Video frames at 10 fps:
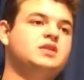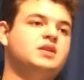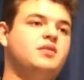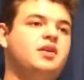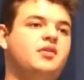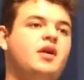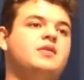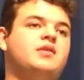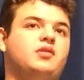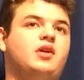So they
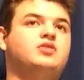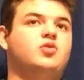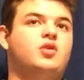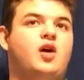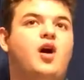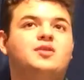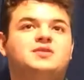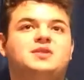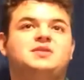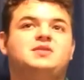created the Electoral
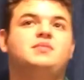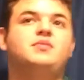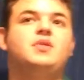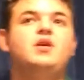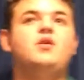College system